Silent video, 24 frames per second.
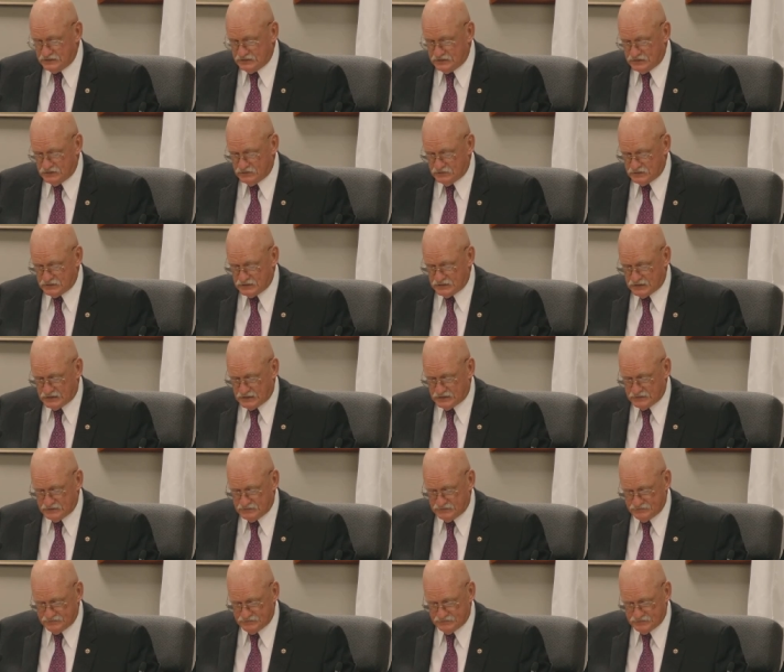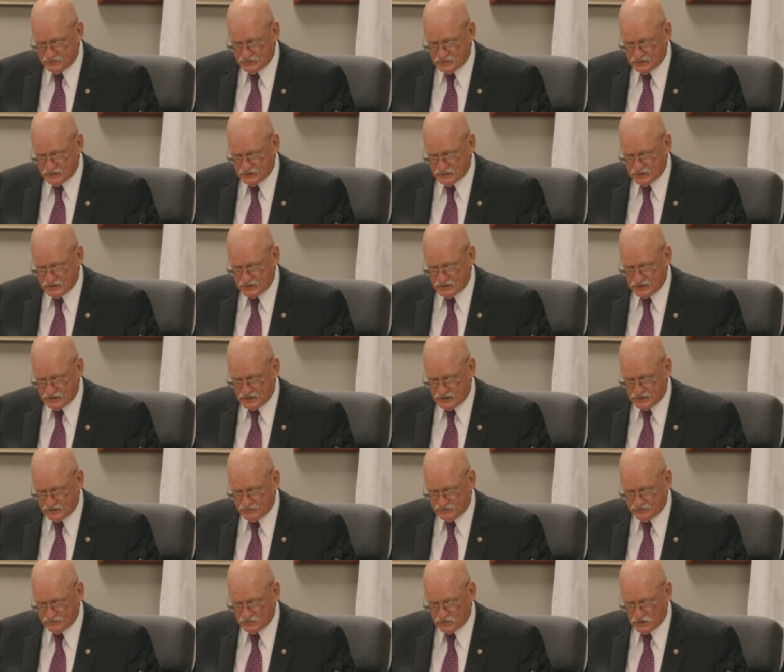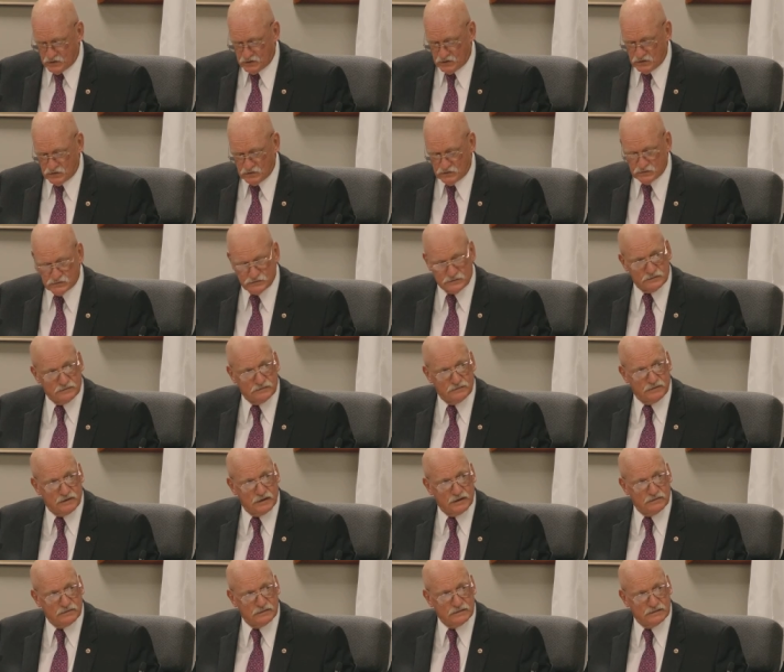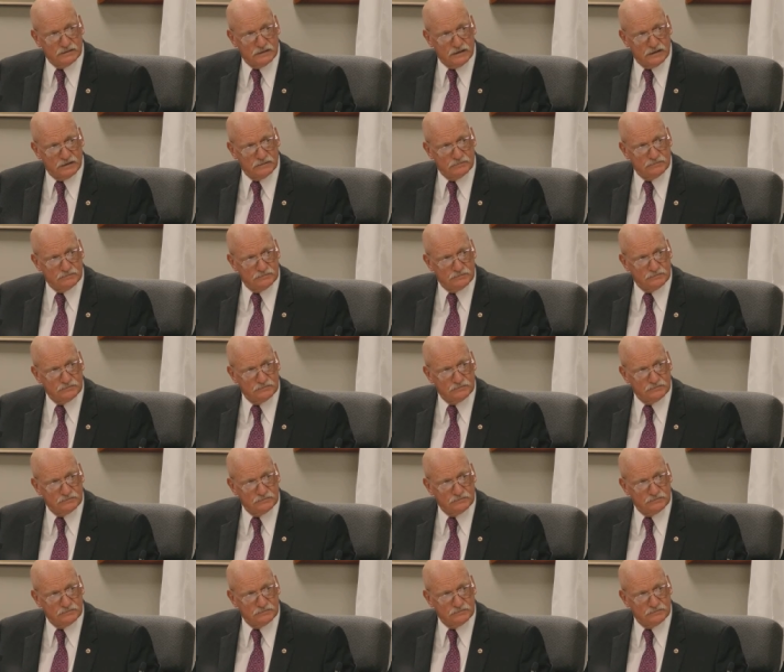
Hearing none, then um, all those in favor, Dan